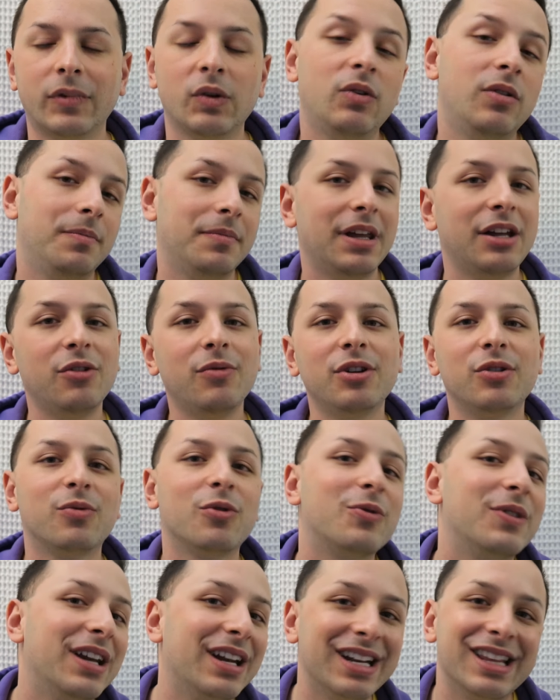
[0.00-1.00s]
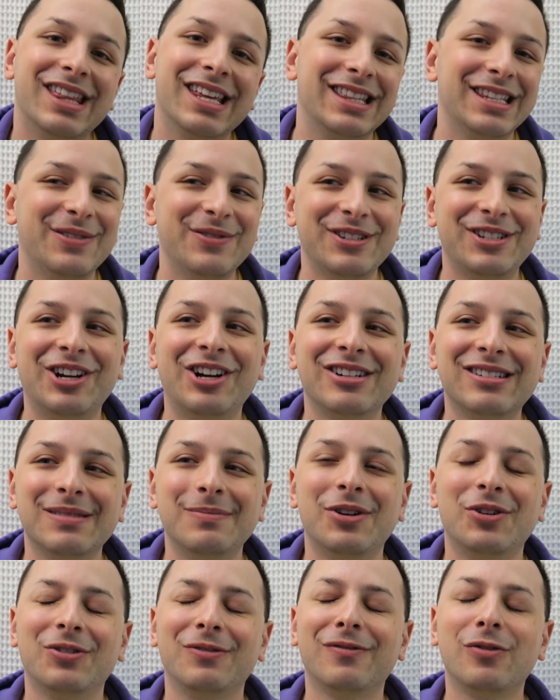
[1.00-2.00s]
well, I don't want to ruin anything that we
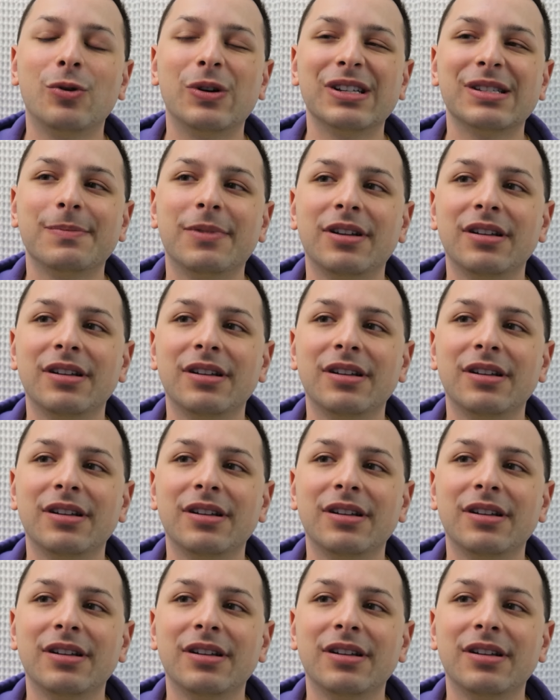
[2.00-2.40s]
talked about, of course,